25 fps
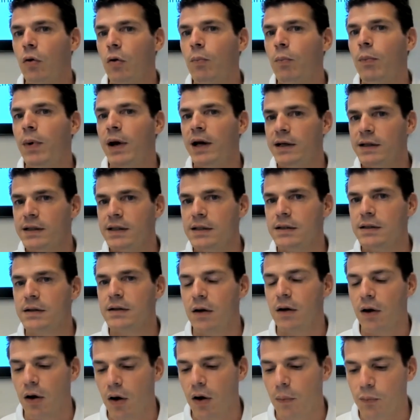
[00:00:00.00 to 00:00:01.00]
best
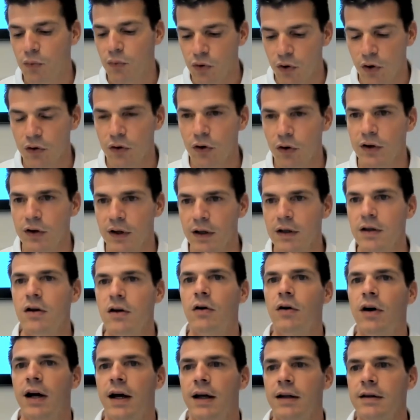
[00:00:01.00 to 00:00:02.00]
product in
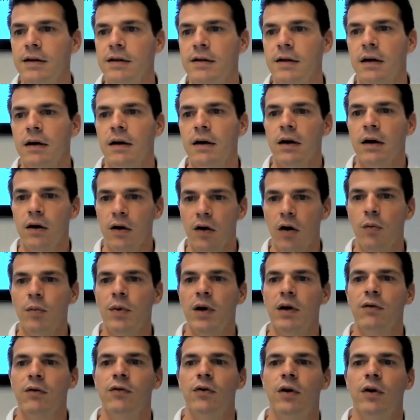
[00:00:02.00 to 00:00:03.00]
your hand
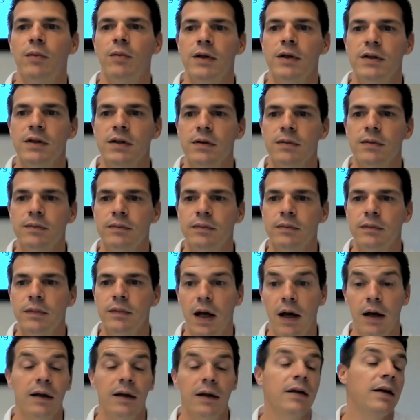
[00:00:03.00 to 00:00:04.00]
coming from us.
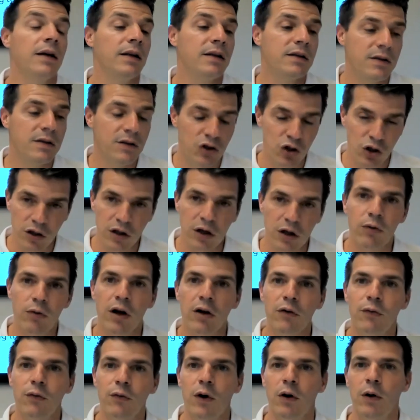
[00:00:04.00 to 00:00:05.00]
It's
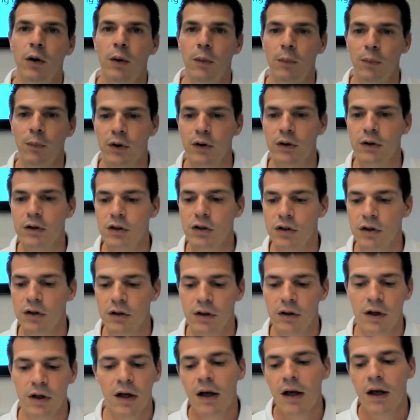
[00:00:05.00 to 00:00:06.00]
general for our
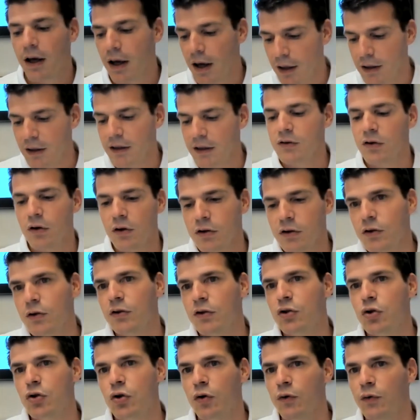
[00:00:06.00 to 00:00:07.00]
production, and it's also
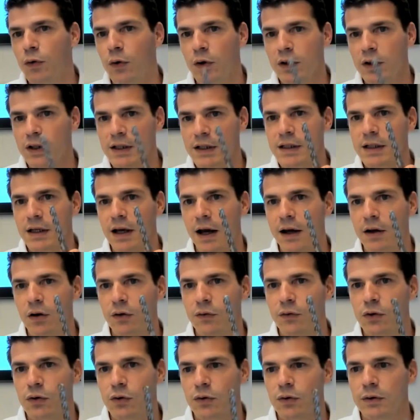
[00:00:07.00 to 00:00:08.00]
true for this kind
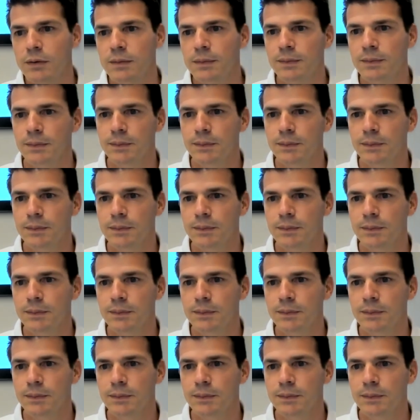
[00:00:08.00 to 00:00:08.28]
of tool.